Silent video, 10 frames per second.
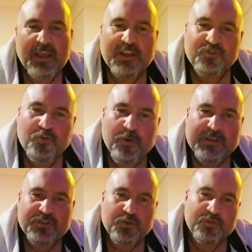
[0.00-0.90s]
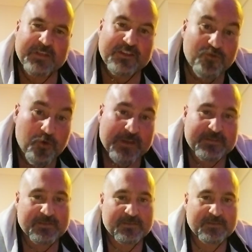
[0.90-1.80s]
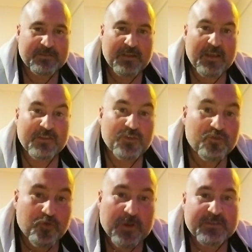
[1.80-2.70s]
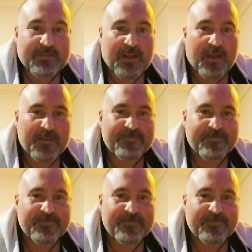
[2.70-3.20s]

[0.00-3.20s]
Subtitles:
It tricks you. They're tricksters. It's a trickster.